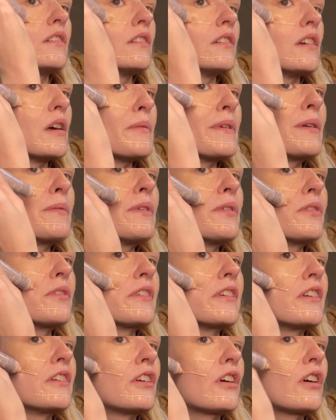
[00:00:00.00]
I mean, I'm not really
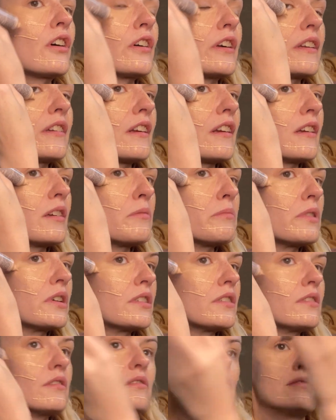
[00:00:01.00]
in a hurry today,
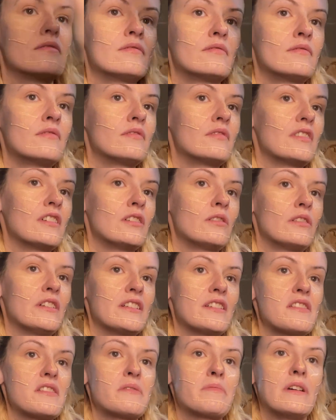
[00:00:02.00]
but I don't like
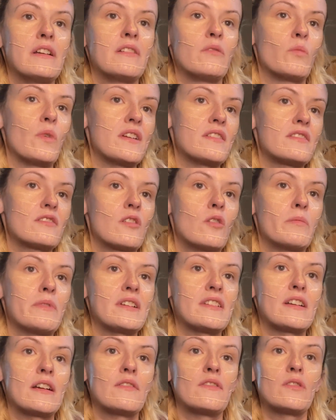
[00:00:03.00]
to waste all my
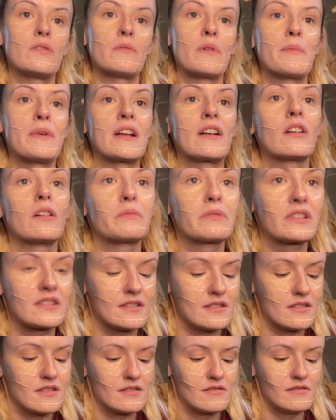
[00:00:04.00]
time doing my makeup
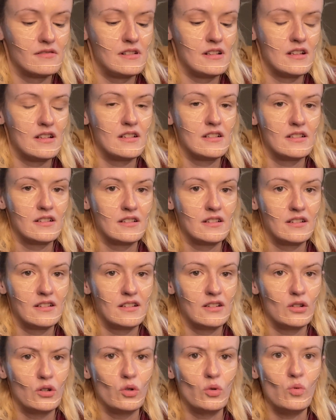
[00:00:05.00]
because,
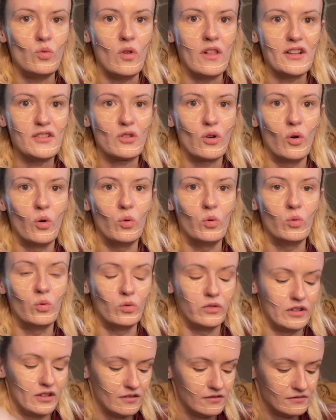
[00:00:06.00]
oh, that's cold.
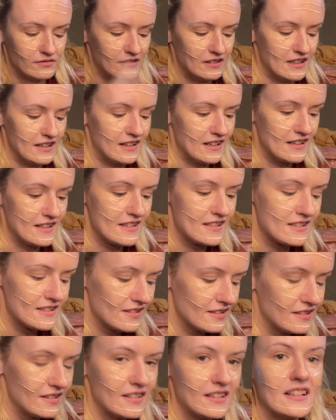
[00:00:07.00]
It's
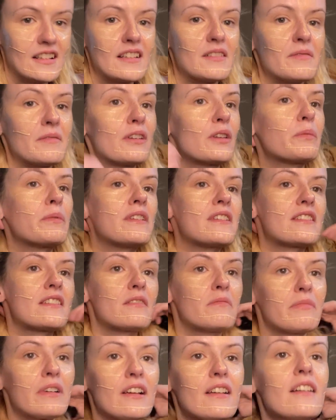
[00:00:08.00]
must have been sitting
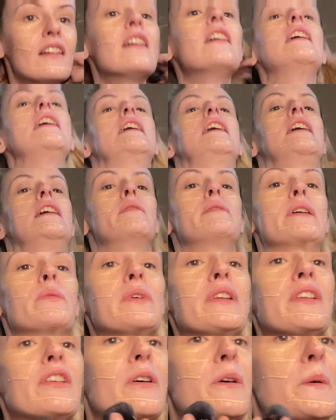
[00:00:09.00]
by my
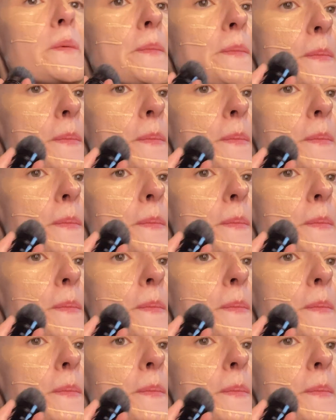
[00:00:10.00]
window.